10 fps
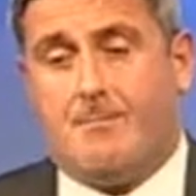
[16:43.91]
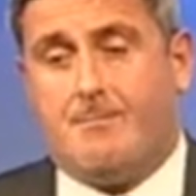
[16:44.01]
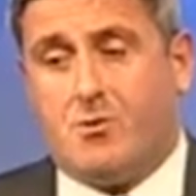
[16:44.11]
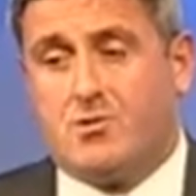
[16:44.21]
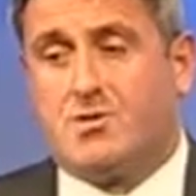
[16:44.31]

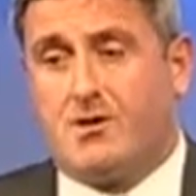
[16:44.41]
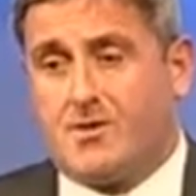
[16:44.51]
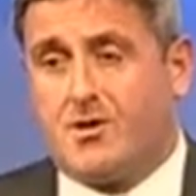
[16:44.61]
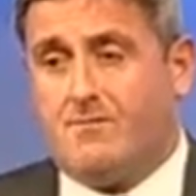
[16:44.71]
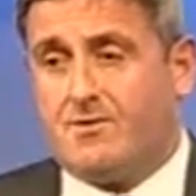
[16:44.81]
most
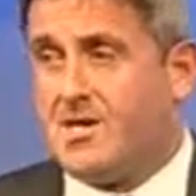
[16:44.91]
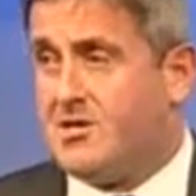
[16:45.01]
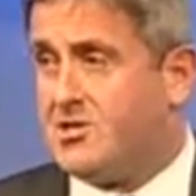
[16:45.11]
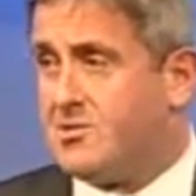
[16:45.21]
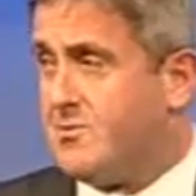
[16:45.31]
of the
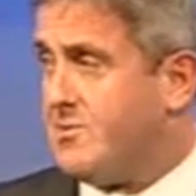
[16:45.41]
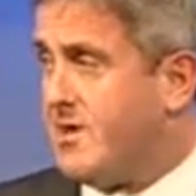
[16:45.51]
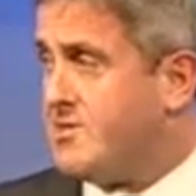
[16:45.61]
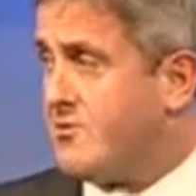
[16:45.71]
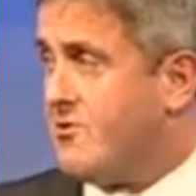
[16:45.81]
conversations with
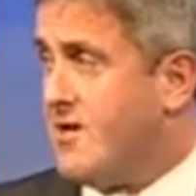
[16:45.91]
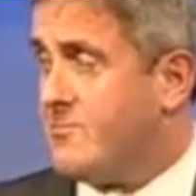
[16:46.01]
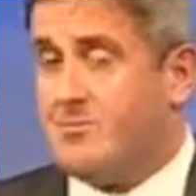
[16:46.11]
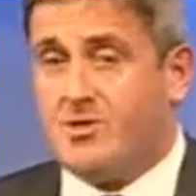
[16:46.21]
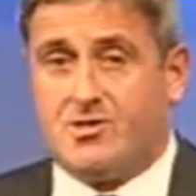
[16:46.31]
police and
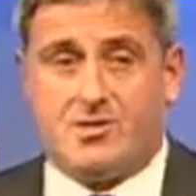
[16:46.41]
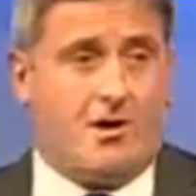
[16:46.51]
crime commissioners